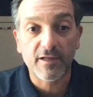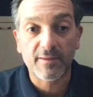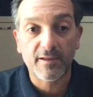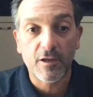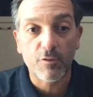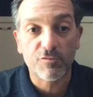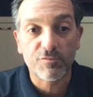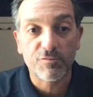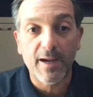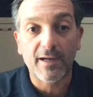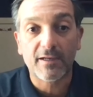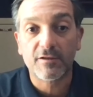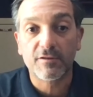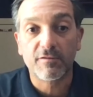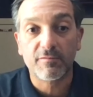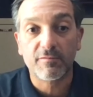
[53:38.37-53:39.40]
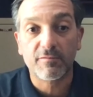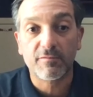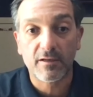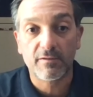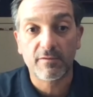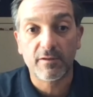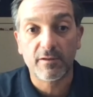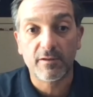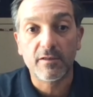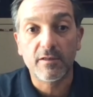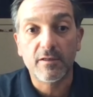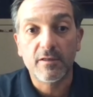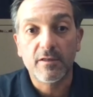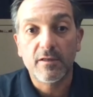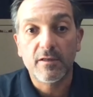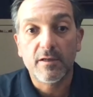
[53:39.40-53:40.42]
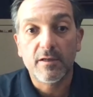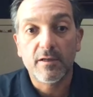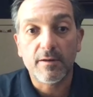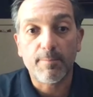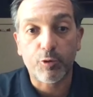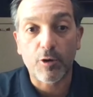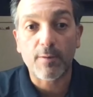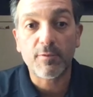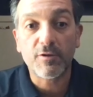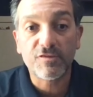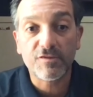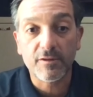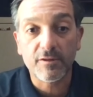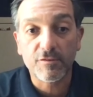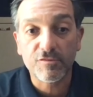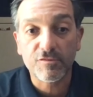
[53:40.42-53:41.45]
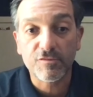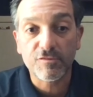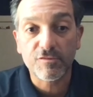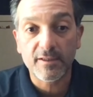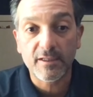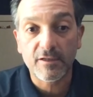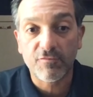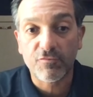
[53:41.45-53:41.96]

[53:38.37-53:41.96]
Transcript: I think it goes back to the kind of the premise of this thing.